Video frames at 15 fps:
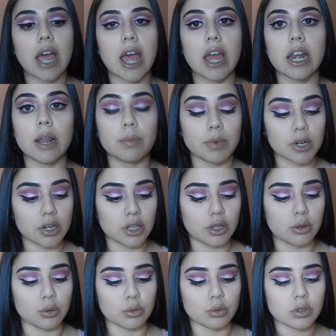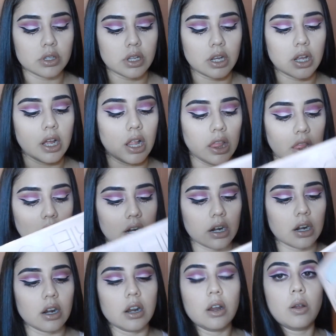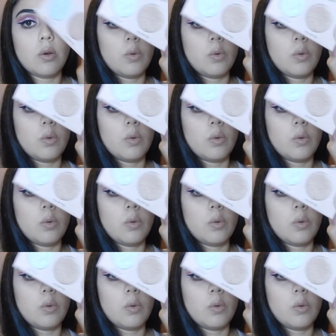and I'm gonna use the color